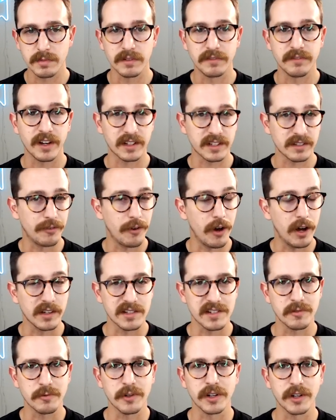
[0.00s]
vector files
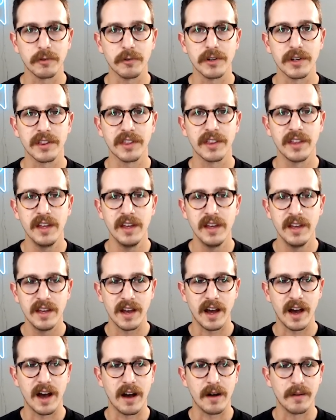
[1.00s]
to work with.
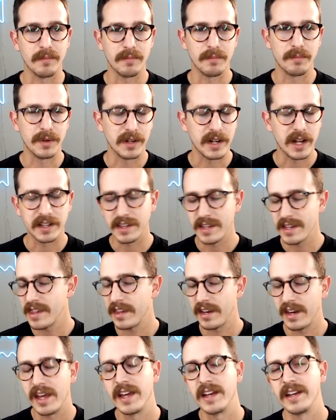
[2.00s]
But at the end
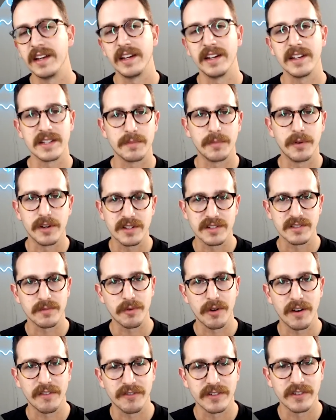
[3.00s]
of the day, it is a personal
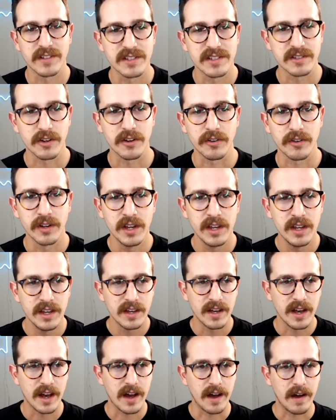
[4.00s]
preference. So
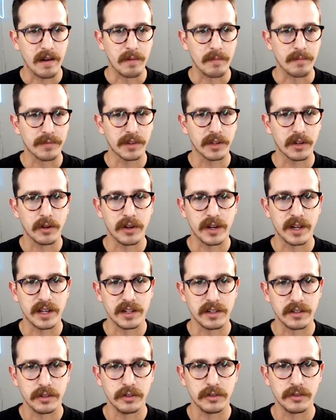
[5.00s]
go ahead
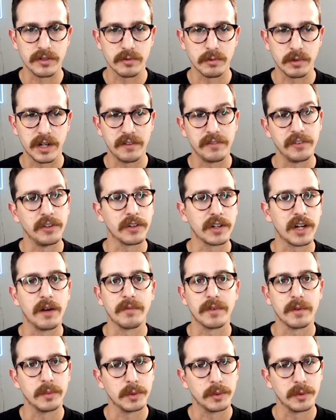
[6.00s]
and use whatever you're
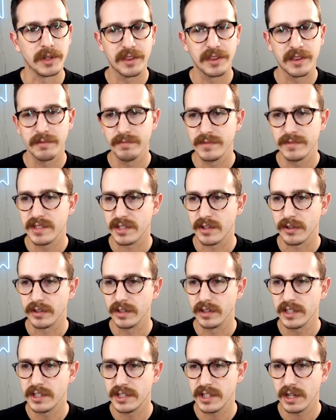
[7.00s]
comfortable with. So
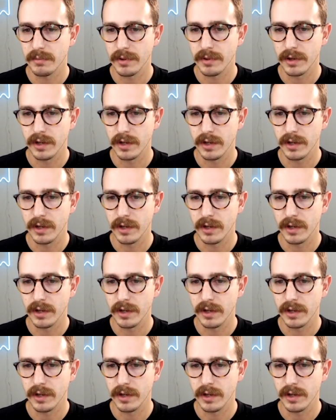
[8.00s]
let's jump